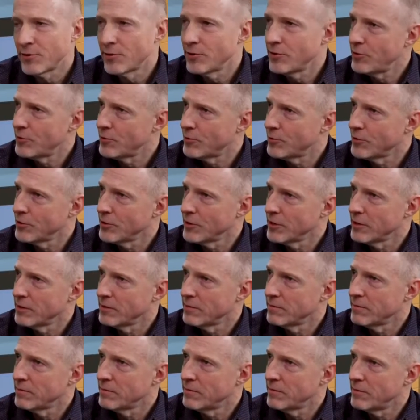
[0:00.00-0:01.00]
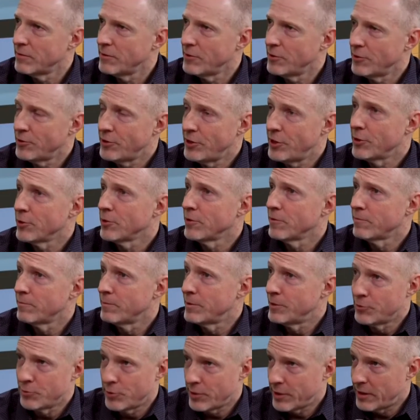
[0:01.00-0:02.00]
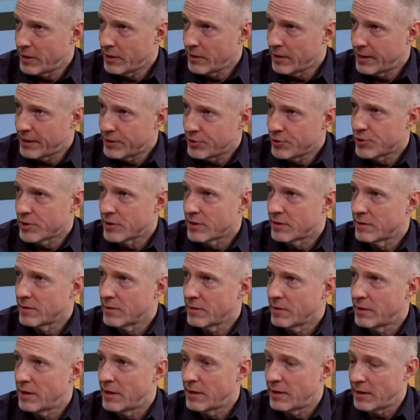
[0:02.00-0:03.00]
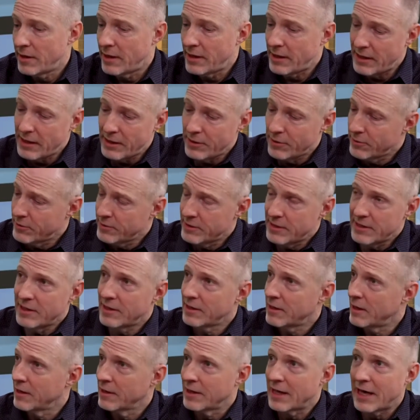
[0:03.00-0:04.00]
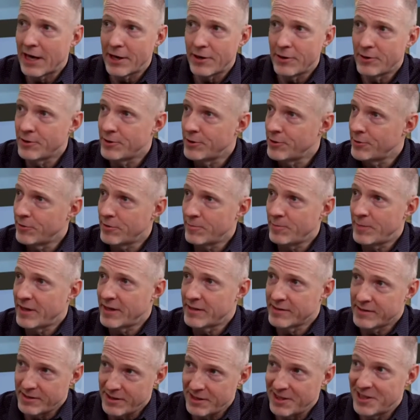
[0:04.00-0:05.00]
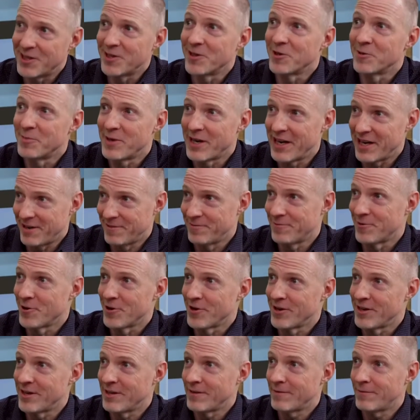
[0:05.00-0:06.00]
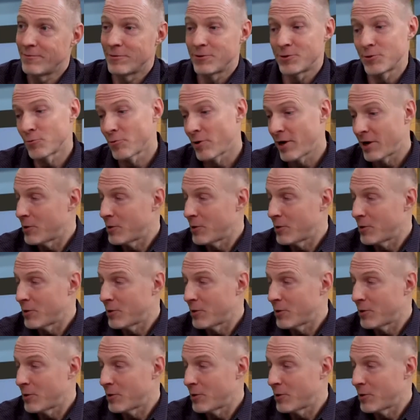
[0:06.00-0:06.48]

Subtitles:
your year of matriculation, it either didn't allow you to do it because it didn't go back far enough, which right